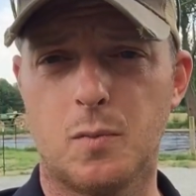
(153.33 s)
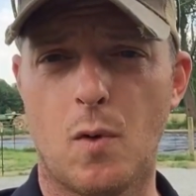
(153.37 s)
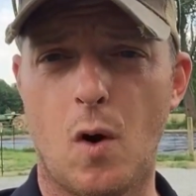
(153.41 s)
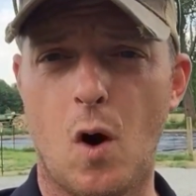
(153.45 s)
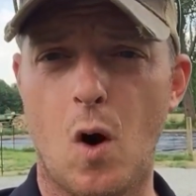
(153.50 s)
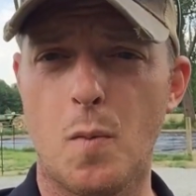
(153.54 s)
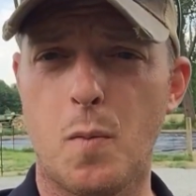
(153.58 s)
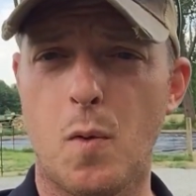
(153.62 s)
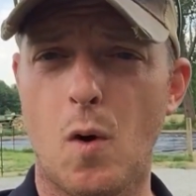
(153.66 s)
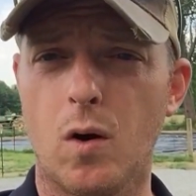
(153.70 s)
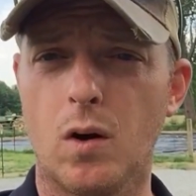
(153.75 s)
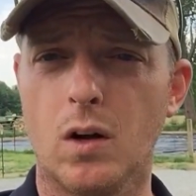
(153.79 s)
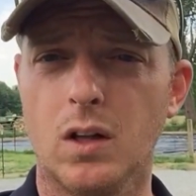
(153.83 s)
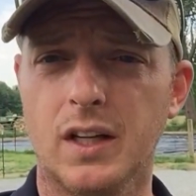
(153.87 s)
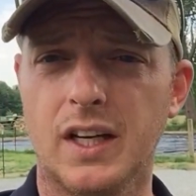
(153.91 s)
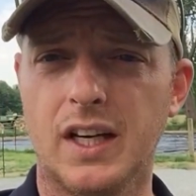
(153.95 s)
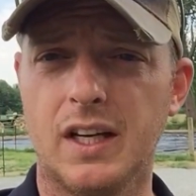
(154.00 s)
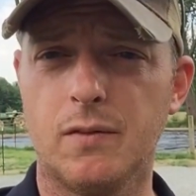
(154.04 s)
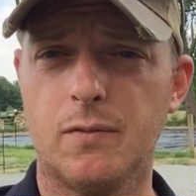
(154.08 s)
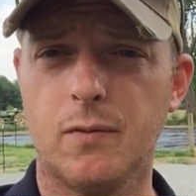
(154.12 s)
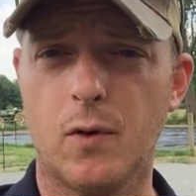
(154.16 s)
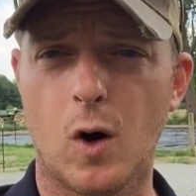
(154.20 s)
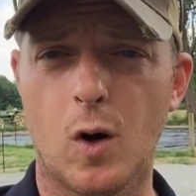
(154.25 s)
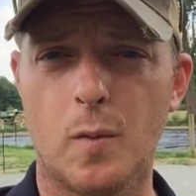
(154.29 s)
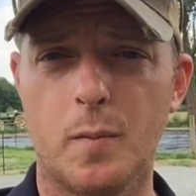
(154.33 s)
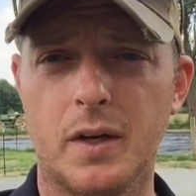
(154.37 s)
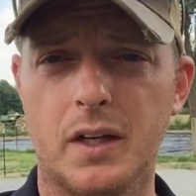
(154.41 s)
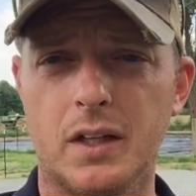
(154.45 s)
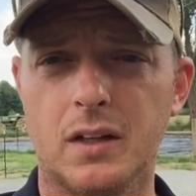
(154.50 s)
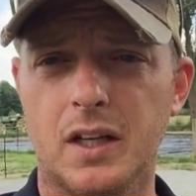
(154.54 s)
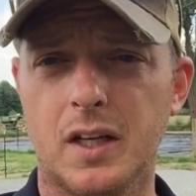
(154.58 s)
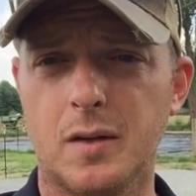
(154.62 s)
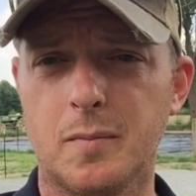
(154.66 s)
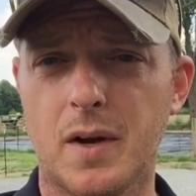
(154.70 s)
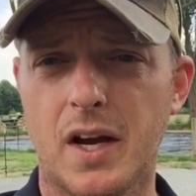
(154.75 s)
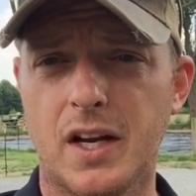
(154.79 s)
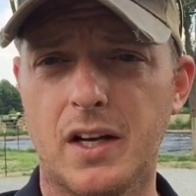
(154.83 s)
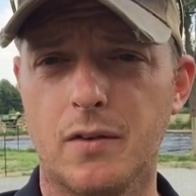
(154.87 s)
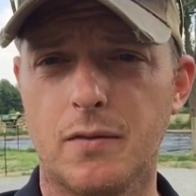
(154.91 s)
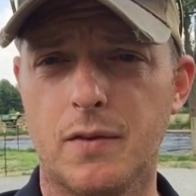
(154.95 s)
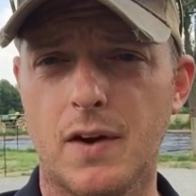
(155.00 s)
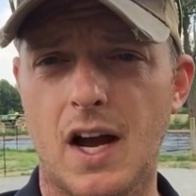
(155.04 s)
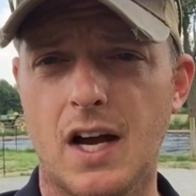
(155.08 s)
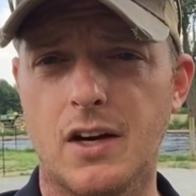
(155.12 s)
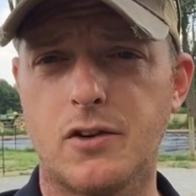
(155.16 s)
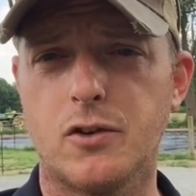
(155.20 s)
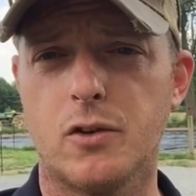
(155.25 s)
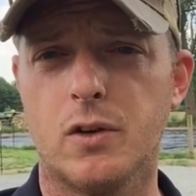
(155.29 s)
all part of lean farming, lean
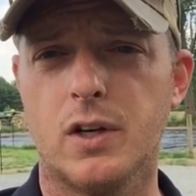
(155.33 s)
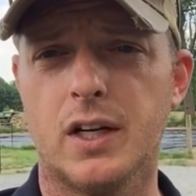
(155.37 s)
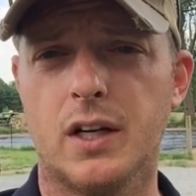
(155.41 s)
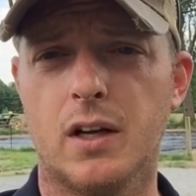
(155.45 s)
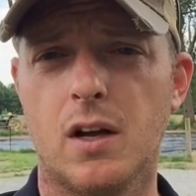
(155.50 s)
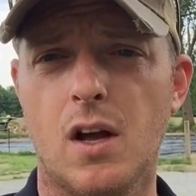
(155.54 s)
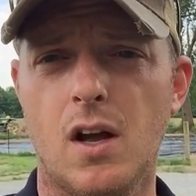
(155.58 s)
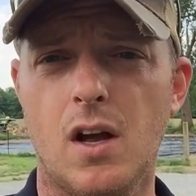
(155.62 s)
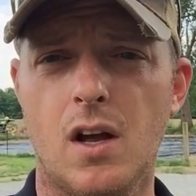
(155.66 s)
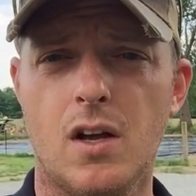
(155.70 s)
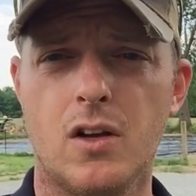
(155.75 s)
manufacturing,